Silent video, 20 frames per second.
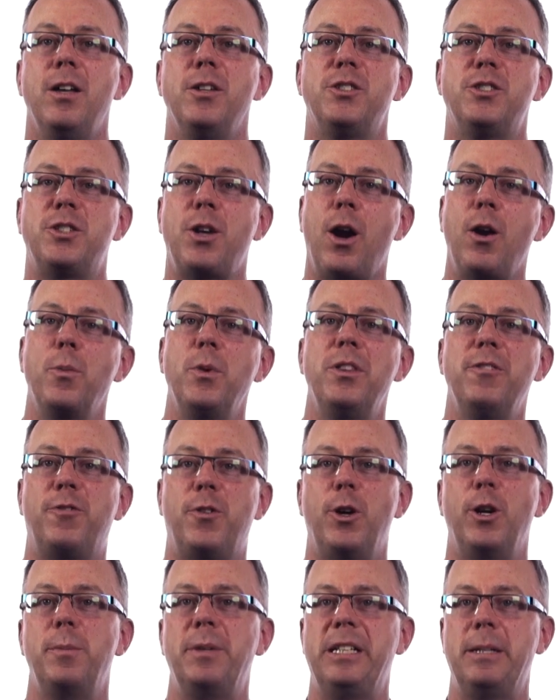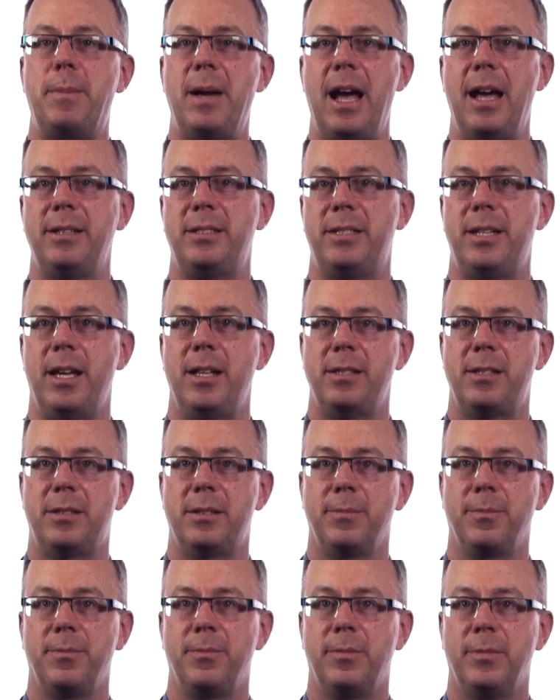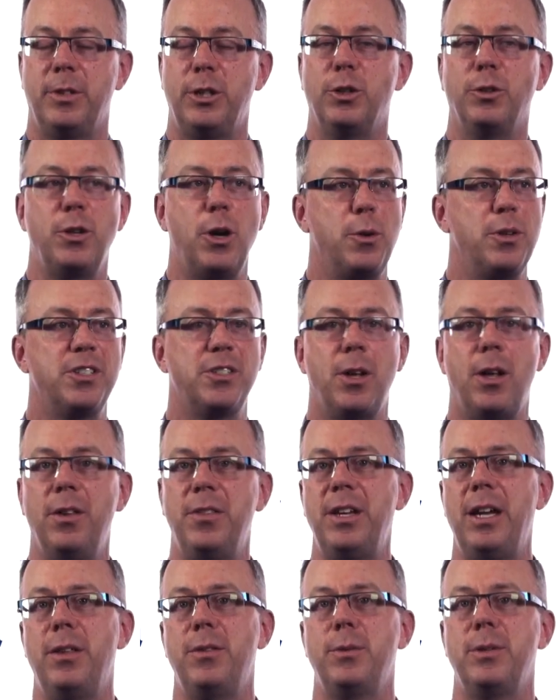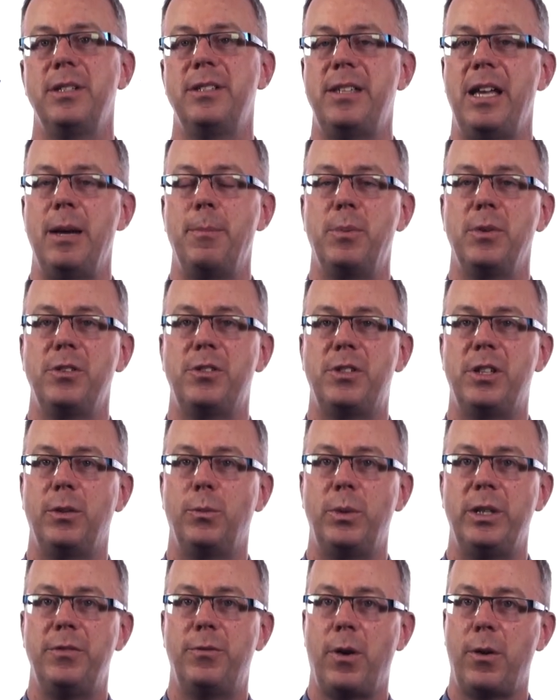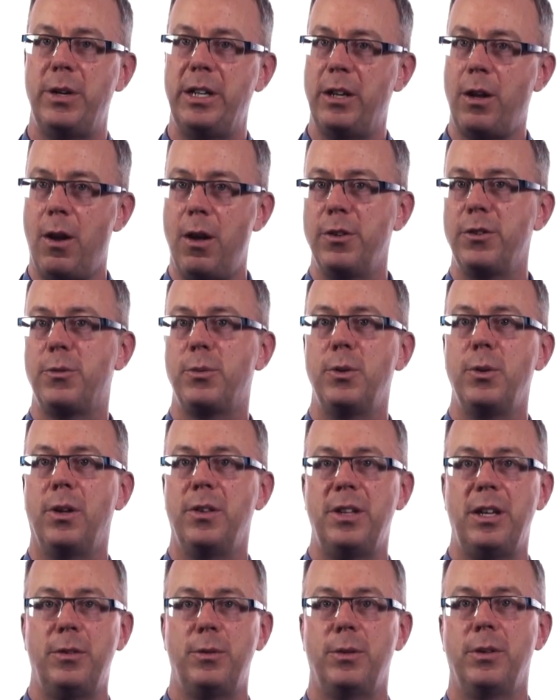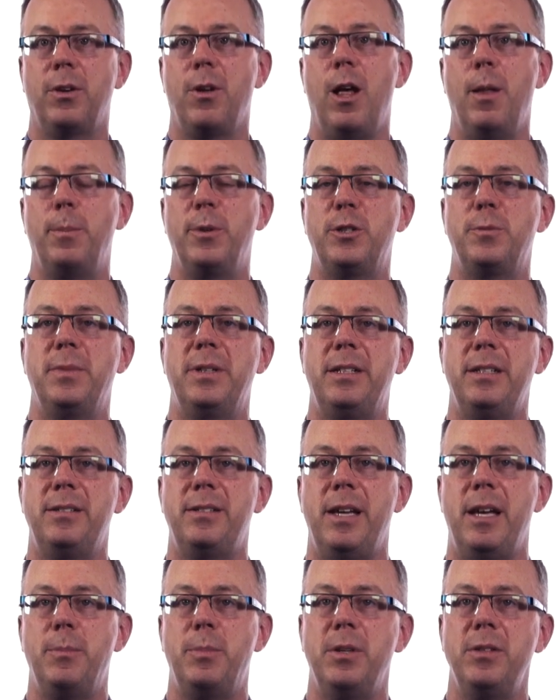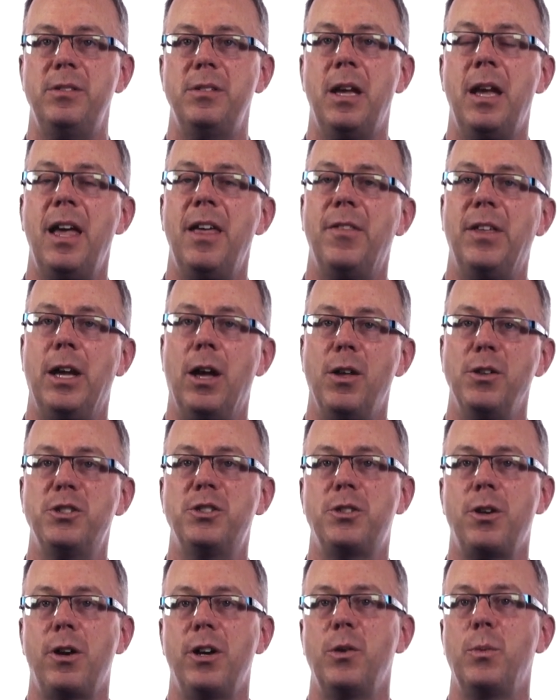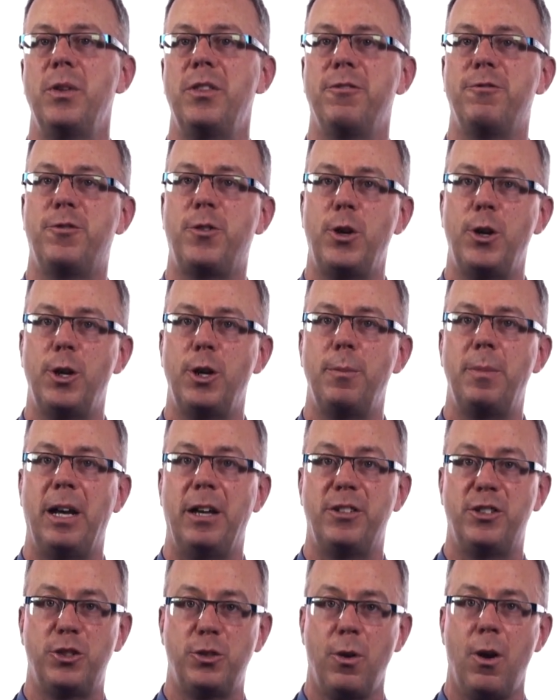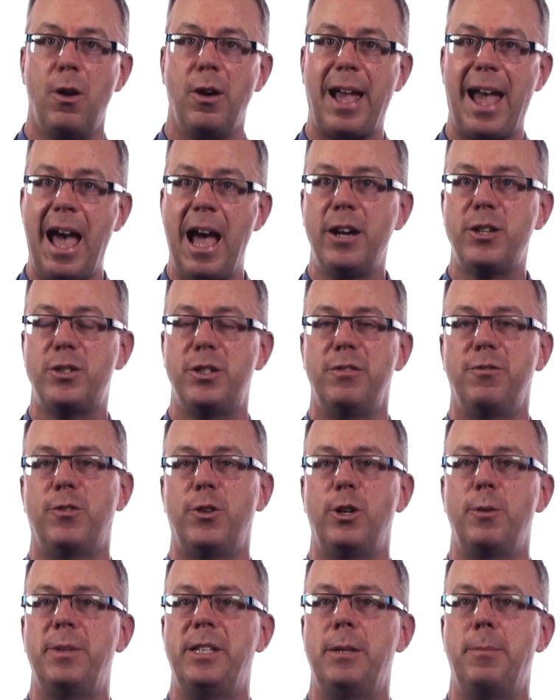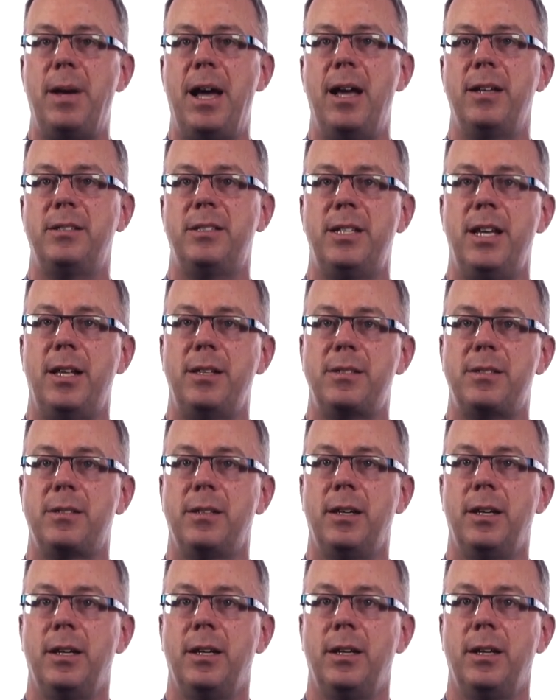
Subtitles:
Start with a verb in the past tense. You'll notice all the other examples that we've already gone through, all the other accomplishment examples, they all started with a verb, a strong action verb in the past tense.